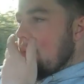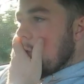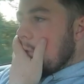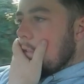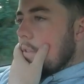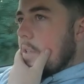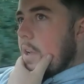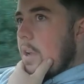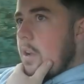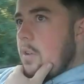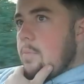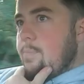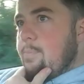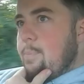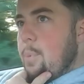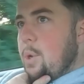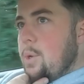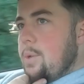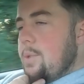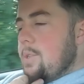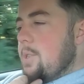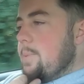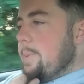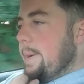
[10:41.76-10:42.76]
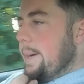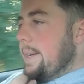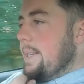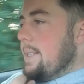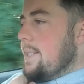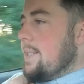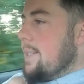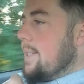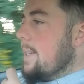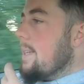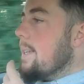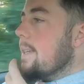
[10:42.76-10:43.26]
So boot
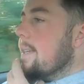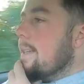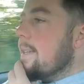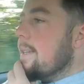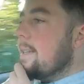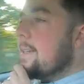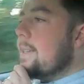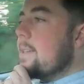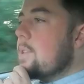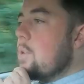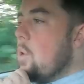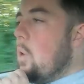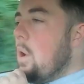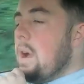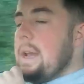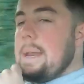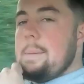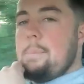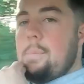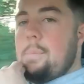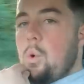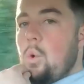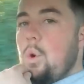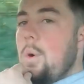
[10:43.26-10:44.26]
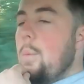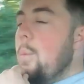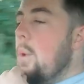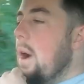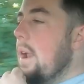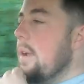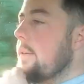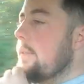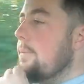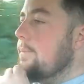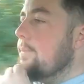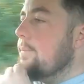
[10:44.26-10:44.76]
space, quite an important
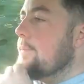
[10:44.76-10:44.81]
one.